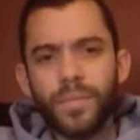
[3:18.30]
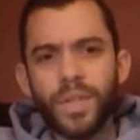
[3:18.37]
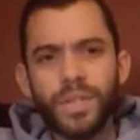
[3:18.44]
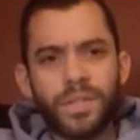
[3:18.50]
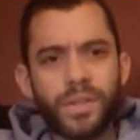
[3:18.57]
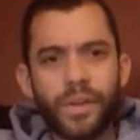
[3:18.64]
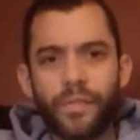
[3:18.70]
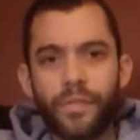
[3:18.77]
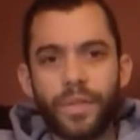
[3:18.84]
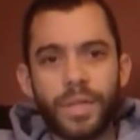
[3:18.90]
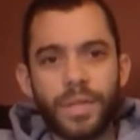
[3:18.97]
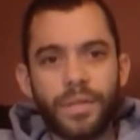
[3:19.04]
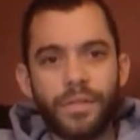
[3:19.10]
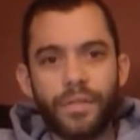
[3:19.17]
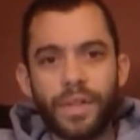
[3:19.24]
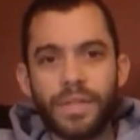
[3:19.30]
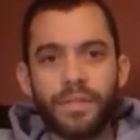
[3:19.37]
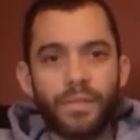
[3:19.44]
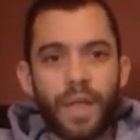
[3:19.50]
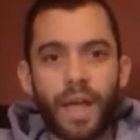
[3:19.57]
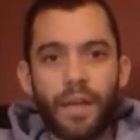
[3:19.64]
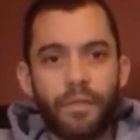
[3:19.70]
stuff for this
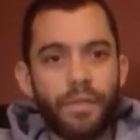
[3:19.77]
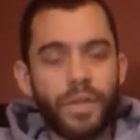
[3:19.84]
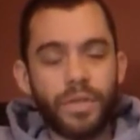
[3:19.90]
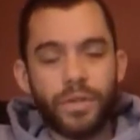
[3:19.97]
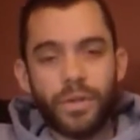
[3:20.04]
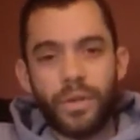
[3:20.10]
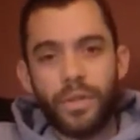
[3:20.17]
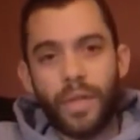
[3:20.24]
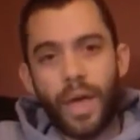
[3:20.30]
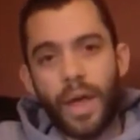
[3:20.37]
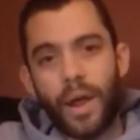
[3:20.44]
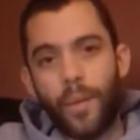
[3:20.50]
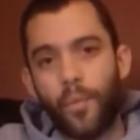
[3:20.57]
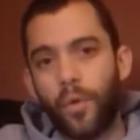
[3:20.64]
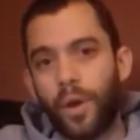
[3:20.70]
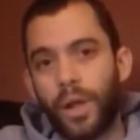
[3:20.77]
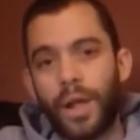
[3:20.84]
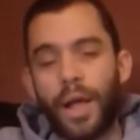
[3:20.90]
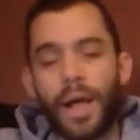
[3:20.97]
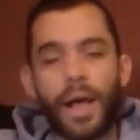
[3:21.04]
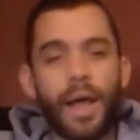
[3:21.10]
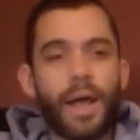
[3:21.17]
defensive line feature that I'm
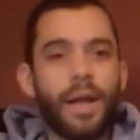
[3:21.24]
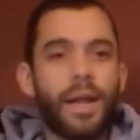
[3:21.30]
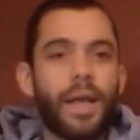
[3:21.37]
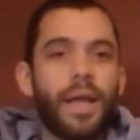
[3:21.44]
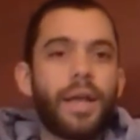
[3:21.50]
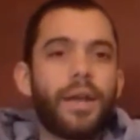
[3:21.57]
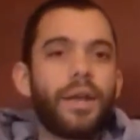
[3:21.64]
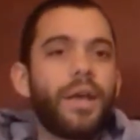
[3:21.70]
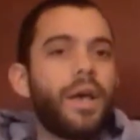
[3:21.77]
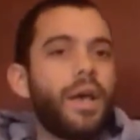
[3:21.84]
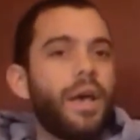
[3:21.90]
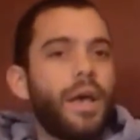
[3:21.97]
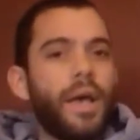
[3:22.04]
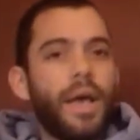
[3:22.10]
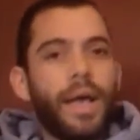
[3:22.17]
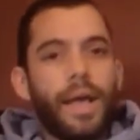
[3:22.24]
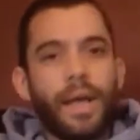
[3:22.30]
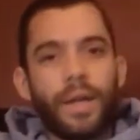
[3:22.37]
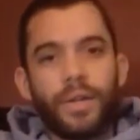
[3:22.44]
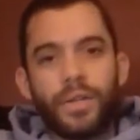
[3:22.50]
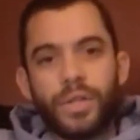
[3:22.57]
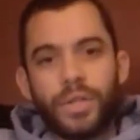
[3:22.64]
working on,
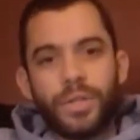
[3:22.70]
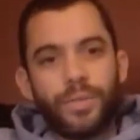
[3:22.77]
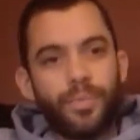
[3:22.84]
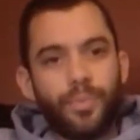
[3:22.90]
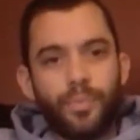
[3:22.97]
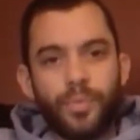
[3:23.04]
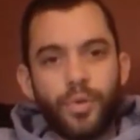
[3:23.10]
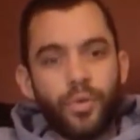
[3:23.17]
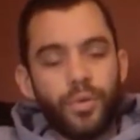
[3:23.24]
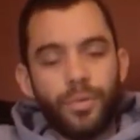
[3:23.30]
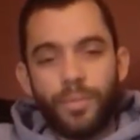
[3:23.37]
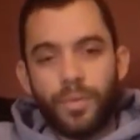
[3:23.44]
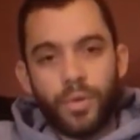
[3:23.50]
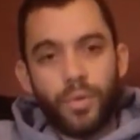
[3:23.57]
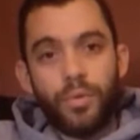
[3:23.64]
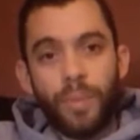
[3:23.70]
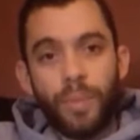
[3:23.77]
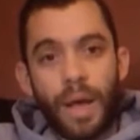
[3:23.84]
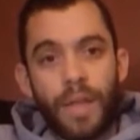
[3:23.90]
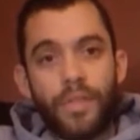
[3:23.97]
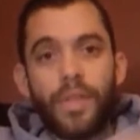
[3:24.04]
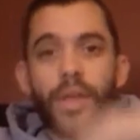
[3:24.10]
and just doing
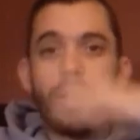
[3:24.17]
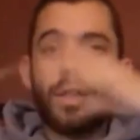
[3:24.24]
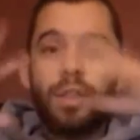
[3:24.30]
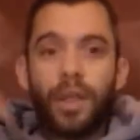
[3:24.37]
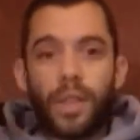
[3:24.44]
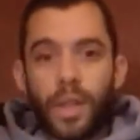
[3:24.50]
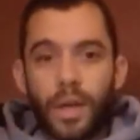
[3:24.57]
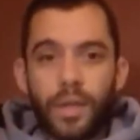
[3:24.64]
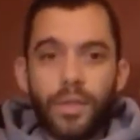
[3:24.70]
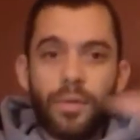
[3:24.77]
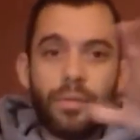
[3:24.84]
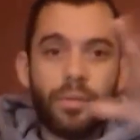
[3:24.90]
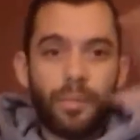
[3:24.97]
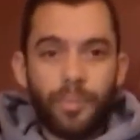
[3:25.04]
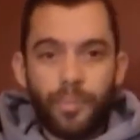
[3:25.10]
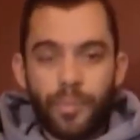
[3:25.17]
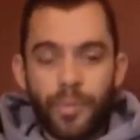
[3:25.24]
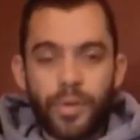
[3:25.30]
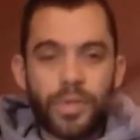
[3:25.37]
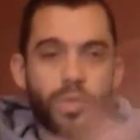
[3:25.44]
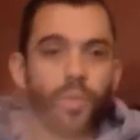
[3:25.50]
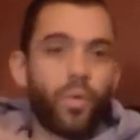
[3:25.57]
my thing. And then
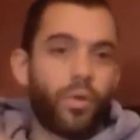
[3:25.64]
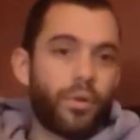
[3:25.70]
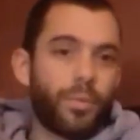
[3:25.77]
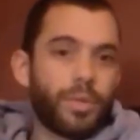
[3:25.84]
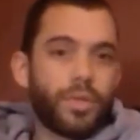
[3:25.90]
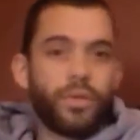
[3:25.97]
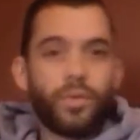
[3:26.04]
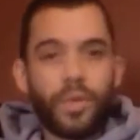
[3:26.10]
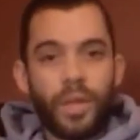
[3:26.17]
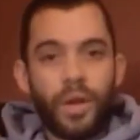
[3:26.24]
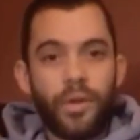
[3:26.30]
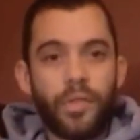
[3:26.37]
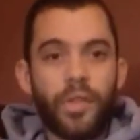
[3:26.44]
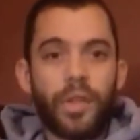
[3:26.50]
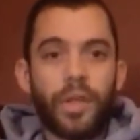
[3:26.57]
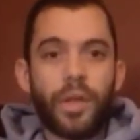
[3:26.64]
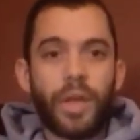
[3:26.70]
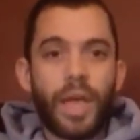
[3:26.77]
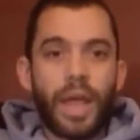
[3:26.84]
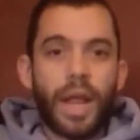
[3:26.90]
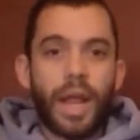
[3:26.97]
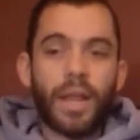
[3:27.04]
the swarm is doing their thing.
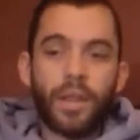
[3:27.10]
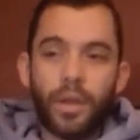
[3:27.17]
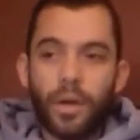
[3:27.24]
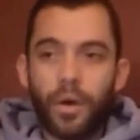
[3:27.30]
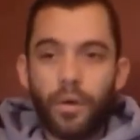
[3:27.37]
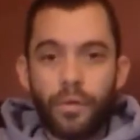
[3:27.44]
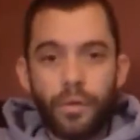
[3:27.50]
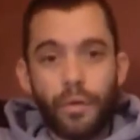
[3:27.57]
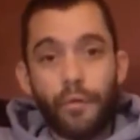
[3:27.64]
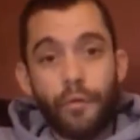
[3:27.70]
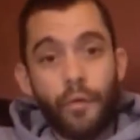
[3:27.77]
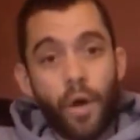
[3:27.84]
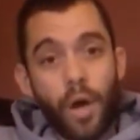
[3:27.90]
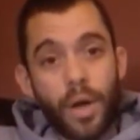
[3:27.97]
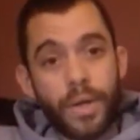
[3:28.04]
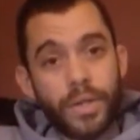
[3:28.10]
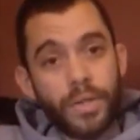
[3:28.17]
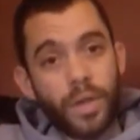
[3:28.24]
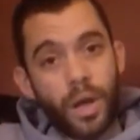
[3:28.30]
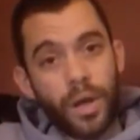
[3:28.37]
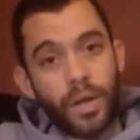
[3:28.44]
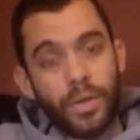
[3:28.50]
And I look over and Vaughn is
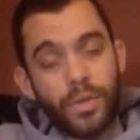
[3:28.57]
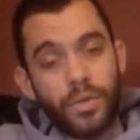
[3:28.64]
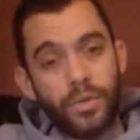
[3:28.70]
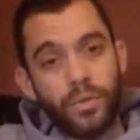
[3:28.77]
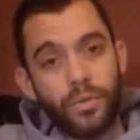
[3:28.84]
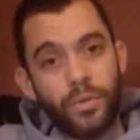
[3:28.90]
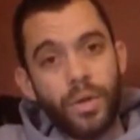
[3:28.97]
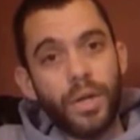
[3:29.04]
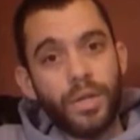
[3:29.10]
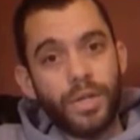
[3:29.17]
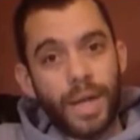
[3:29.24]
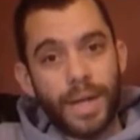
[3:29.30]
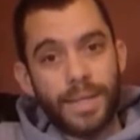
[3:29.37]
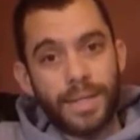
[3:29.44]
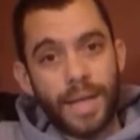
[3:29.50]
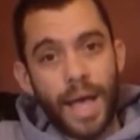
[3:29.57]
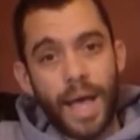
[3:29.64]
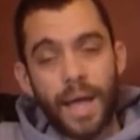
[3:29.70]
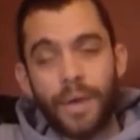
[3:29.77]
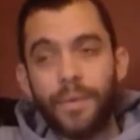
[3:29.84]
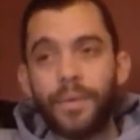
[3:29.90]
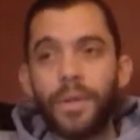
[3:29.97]
talking to John
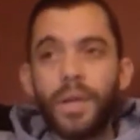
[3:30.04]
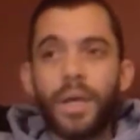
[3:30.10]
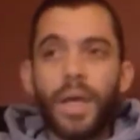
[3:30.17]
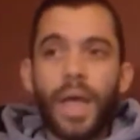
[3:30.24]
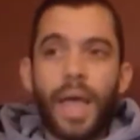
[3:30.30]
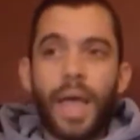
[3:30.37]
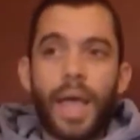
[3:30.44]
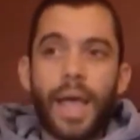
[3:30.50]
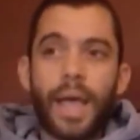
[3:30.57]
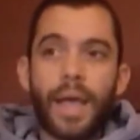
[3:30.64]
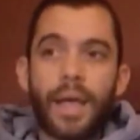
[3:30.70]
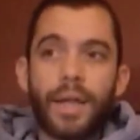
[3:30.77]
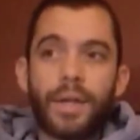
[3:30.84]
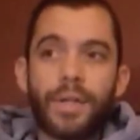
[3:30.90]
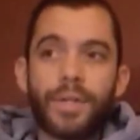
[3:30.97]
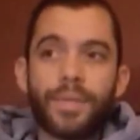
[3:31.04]
Scott. And